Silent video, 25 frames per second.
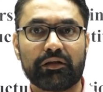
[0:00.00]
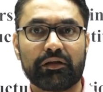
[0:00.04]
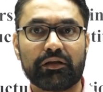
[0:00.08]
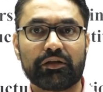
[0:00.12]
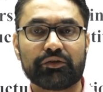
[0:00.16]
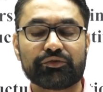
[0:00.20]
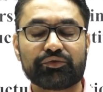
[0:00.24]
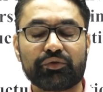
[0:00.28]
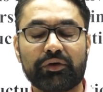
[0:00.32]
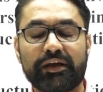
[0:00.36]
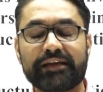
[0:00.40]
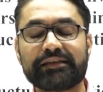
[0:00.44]

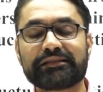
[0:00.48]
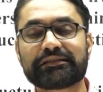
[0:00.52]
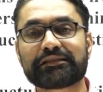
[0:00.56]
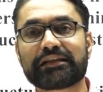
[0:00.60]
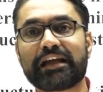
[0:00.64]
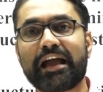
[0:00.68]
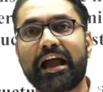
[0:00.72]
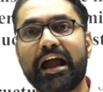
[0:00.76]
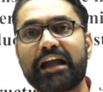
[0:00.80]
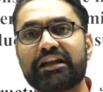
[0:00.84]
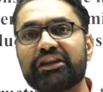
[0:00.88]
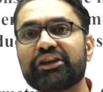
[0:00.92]
So guys,
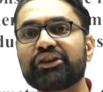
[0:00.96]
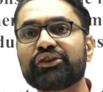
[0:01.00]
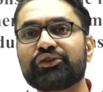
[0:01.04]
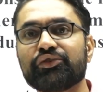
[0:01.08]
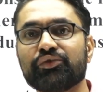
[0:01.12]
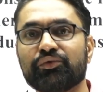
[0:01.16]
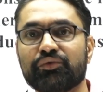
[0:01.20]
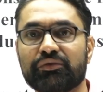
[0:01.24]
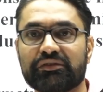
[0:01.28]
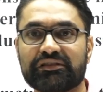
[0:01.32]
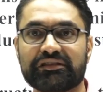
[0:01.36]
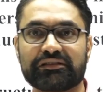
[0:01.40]

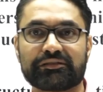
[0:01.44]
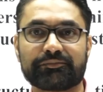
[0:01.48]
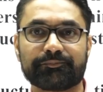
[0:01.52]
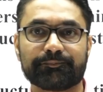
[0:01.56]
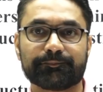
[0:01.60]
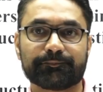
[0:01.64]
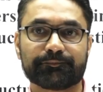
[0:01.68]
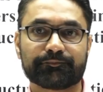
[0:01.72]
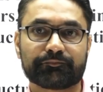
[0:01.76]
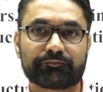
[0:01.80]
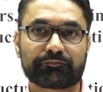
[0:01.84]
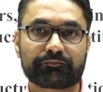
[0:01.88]
attitudes,
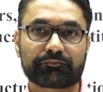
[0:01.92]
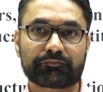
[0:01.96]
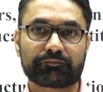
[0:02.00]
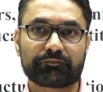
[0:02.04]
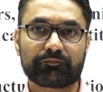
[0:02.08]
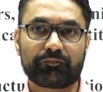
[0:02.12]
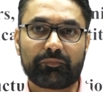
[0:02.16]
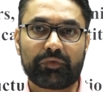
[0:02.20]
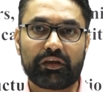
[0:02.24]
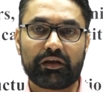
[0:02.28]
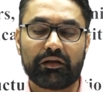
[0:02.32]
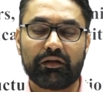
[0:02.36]

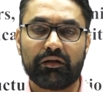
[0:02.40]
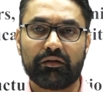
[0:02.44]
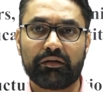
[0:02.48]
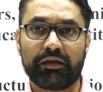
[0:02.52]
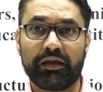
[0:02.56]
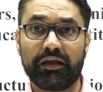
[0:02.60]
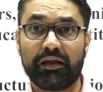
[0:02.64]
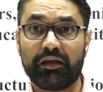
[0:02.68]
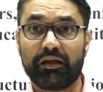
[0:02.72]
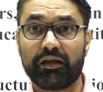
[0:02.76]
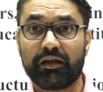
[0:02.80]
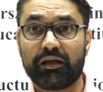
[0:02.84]

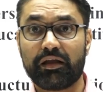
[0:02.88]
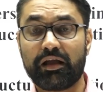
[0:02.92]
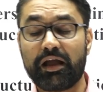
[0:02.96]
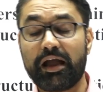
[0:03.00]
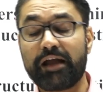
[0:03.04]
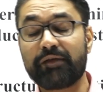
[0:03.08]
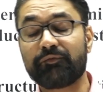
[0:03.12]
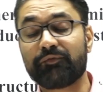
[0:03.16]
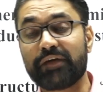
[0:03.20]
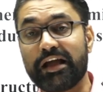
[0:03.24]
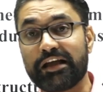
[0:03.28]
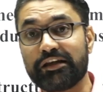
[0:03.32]
okay,
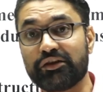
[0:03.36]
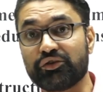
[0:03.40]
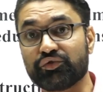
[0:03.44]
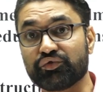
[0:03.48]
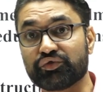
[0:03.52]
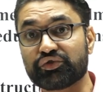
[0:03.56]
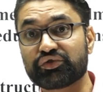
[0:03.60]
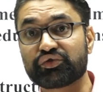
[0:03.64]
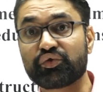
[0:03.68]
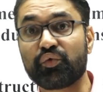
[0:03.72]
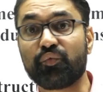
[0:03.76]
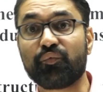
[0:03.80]
and
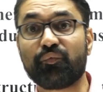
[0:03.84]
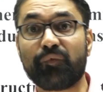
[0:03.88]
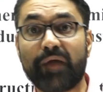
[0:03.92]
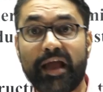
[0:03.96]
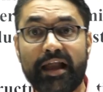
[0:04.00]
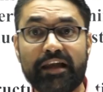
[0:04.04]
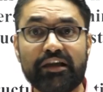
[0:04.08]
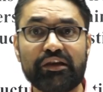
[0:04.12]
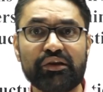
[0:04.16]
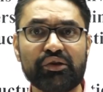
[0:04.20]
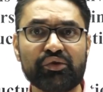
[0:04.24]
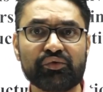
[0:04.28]
values. So
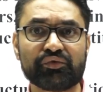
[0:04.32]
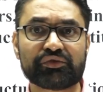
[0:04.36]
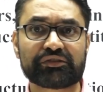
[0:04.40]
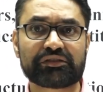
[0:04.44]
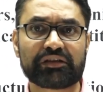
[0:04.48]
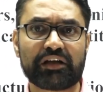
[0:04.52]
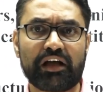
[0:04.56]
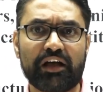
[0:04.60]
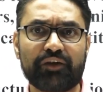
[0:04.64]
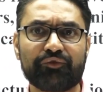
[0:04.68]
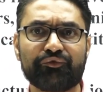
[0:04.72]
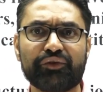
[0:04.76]
values
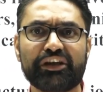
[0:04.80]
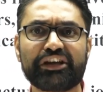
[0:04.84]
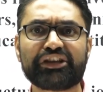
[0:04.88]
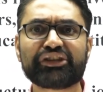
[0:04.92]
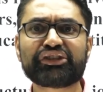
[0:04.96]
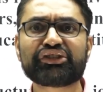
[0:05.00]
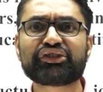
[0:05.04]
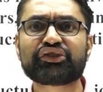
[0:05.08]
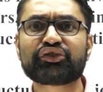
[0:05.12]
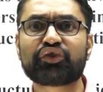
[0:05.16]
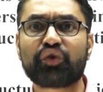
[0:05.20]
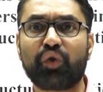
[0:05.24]
are very
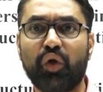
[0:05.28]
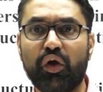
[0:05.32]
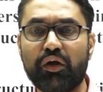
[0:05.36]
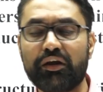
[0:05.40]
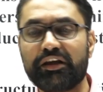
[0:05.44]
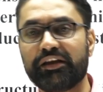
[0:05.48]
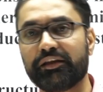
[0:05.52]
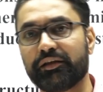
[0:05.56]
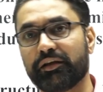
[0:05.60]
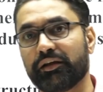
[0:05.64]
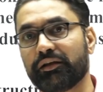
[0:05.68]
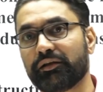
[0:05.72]

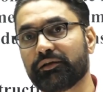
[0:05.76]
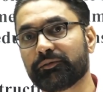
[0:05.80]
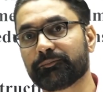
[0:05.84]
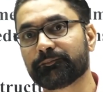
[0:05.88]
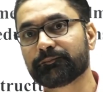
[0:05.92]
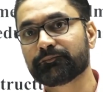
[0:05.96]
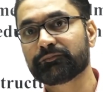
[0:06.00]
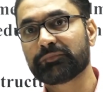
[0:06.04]
strongly held.